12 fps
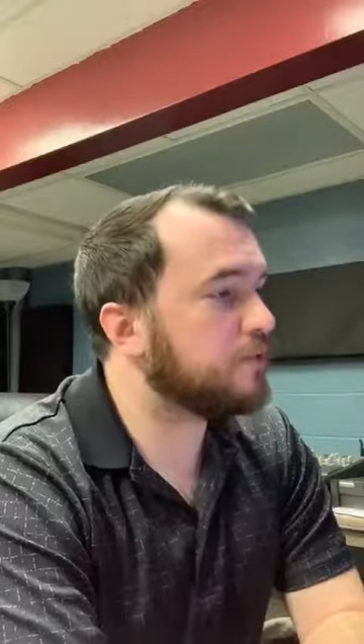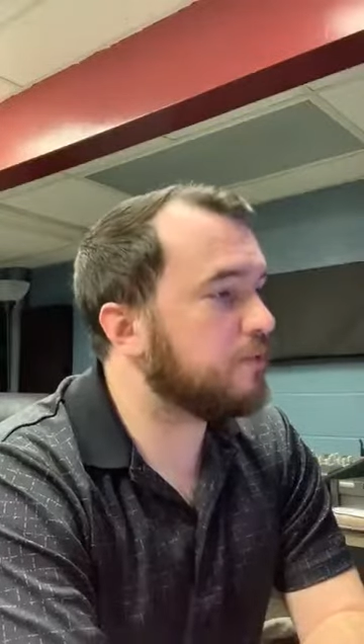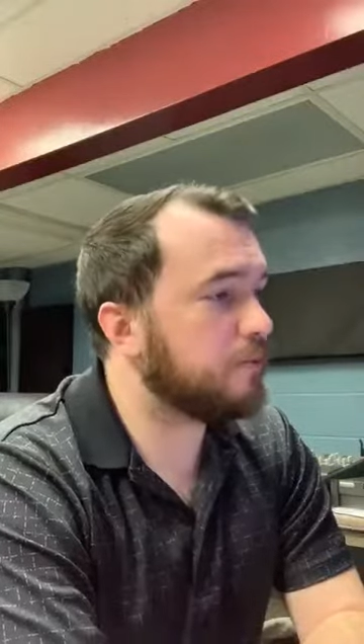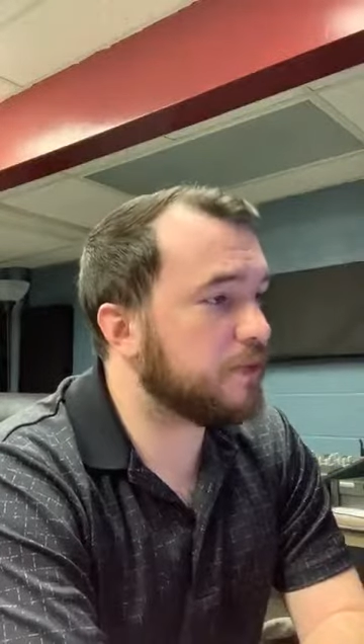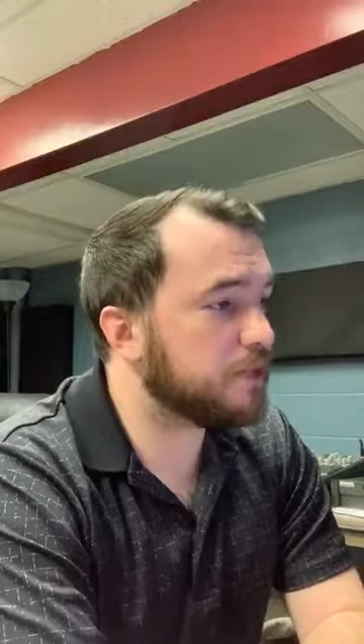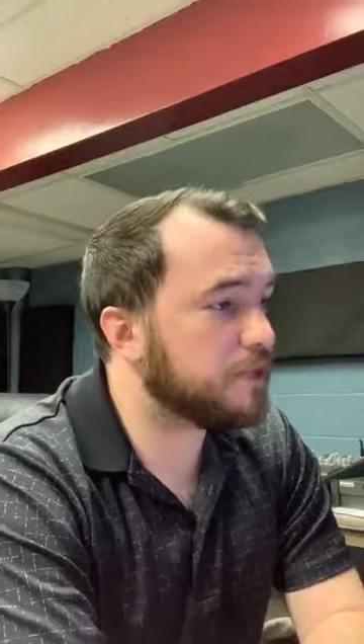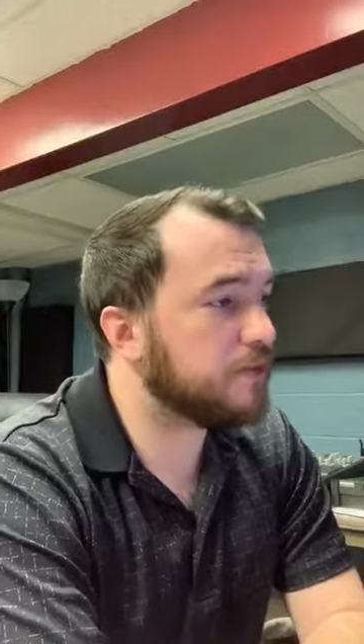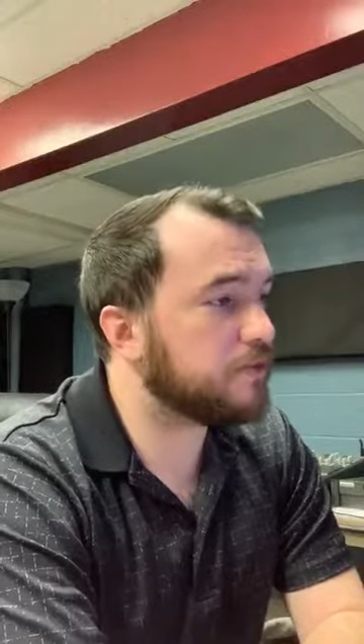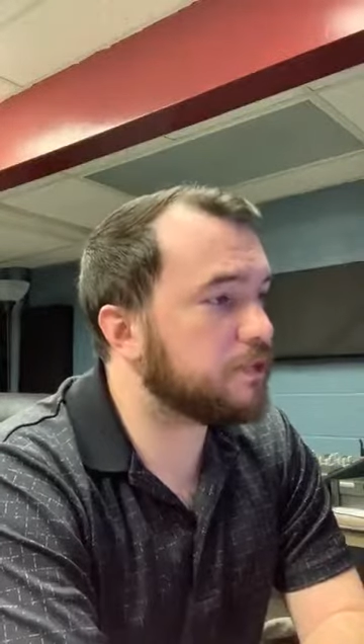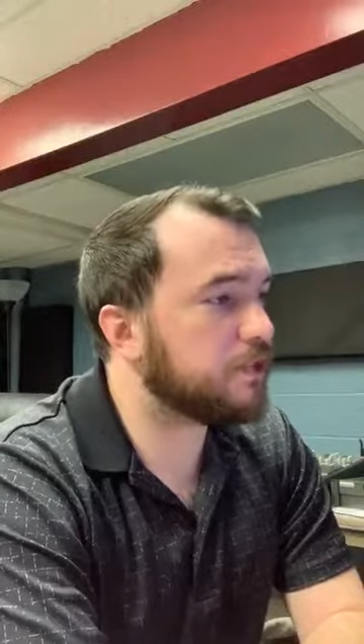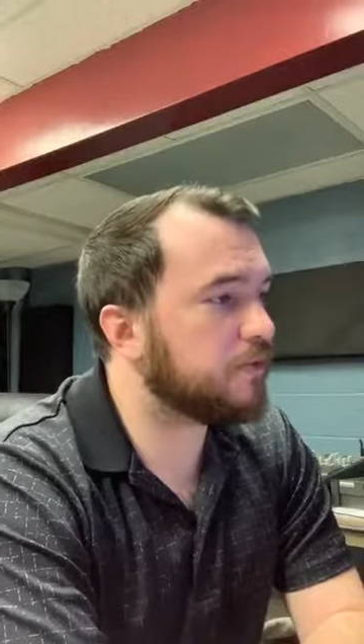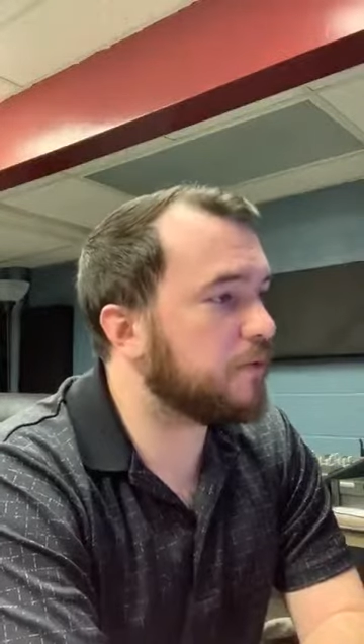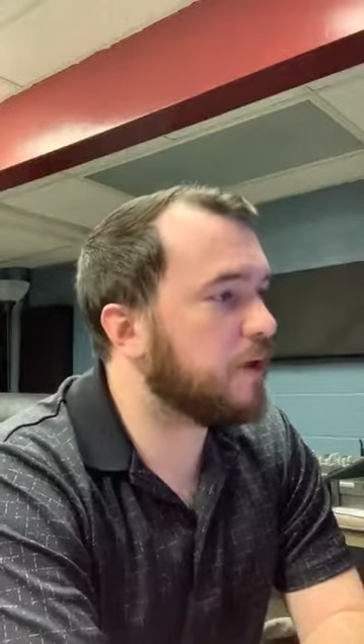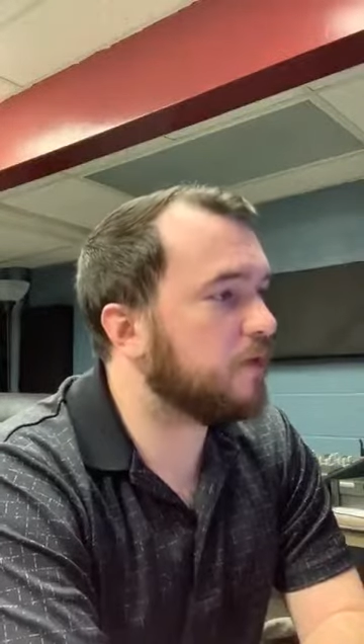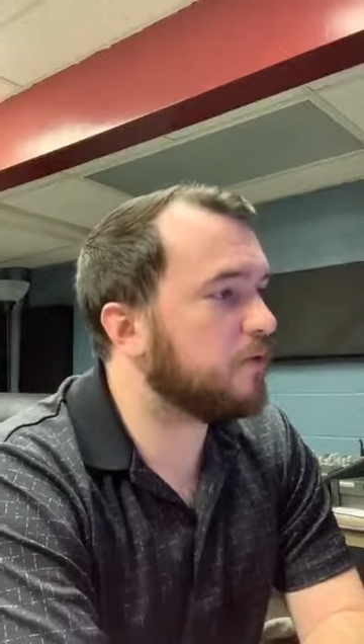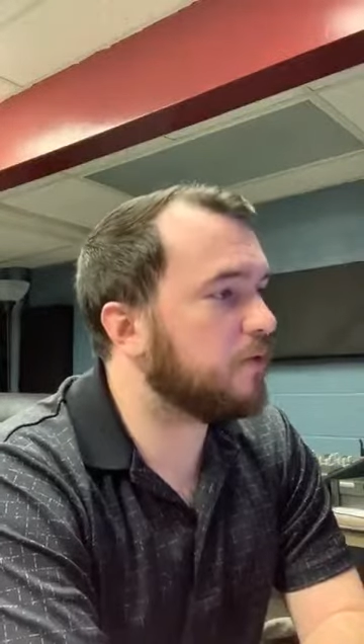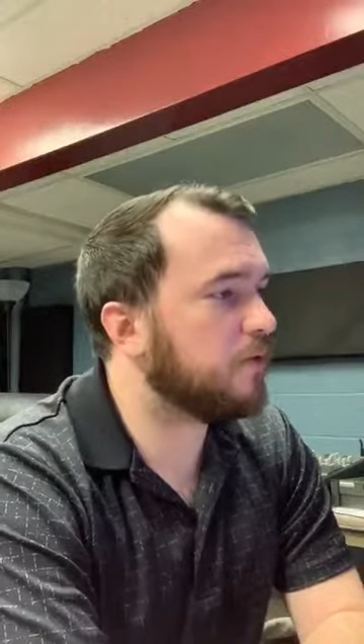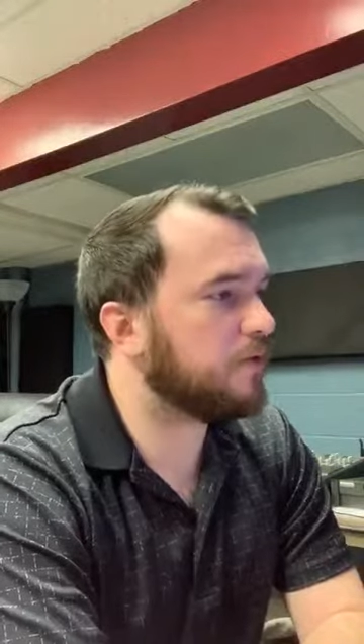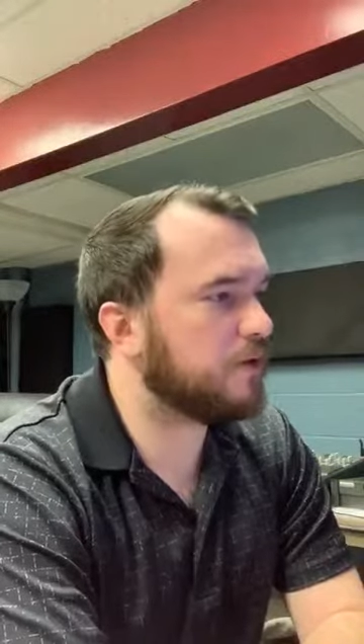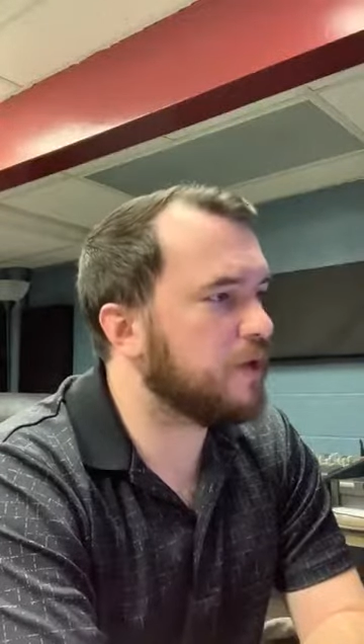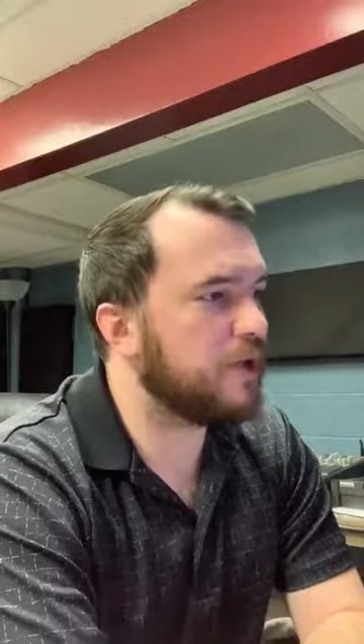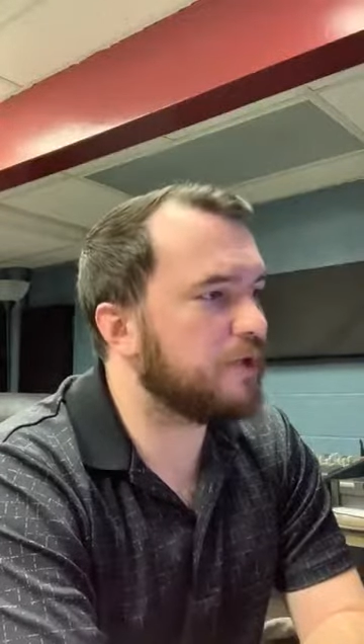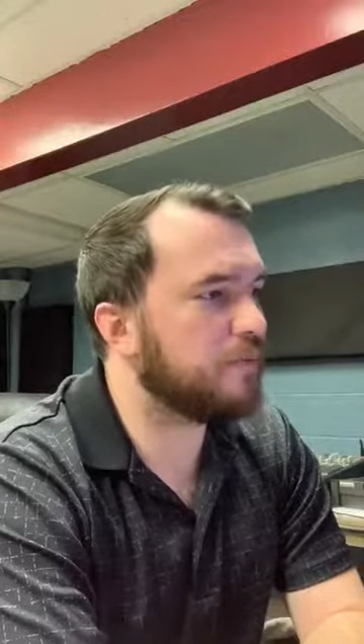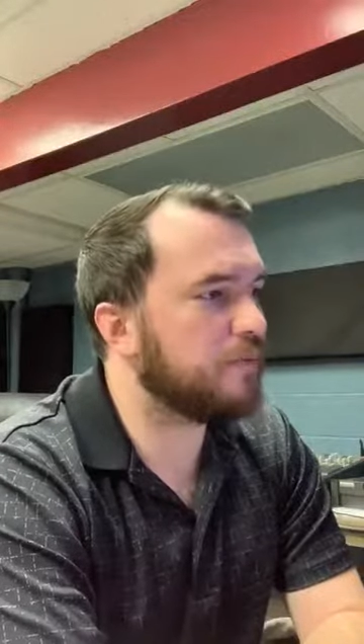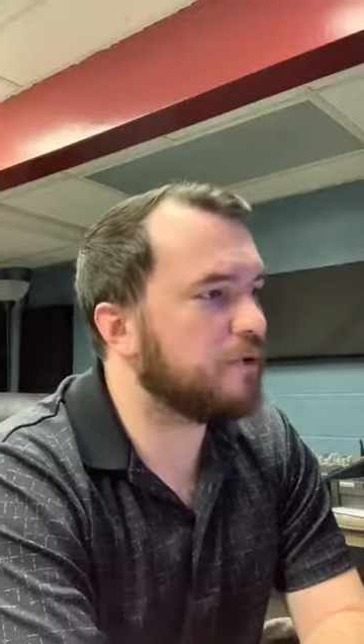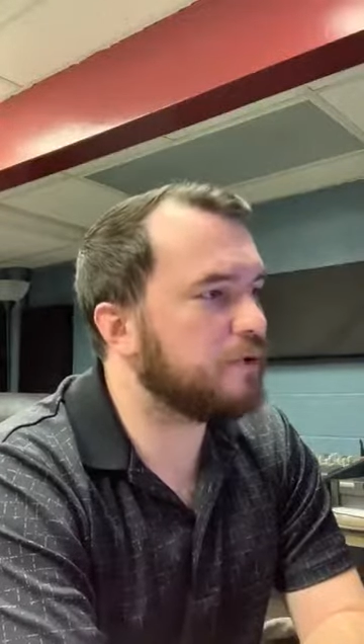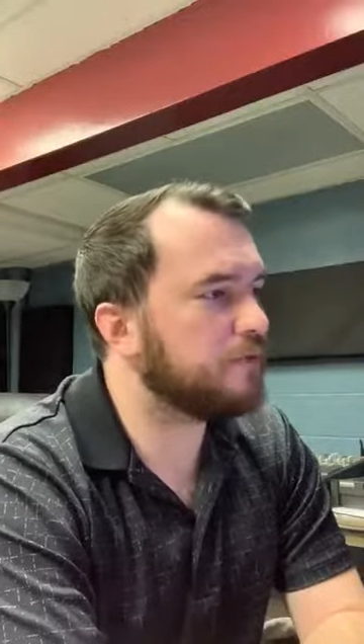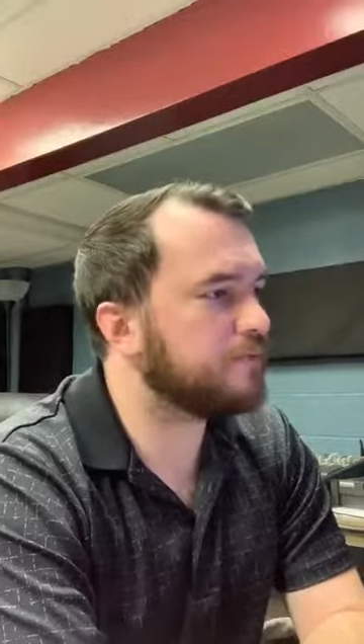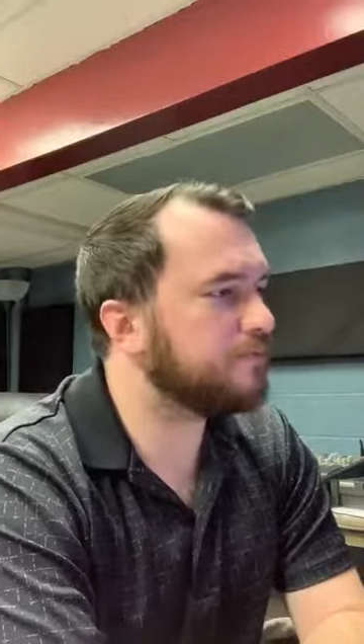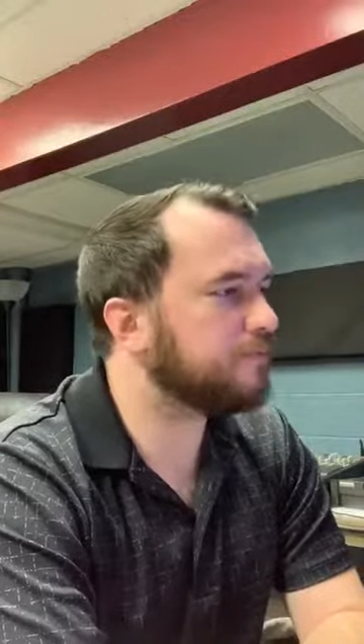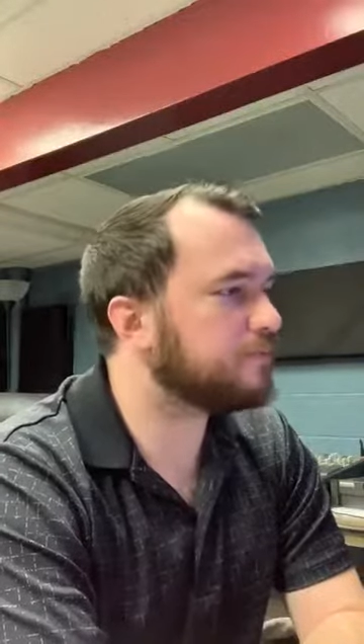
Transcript: Put my tears in your bottle. Are they not in your book?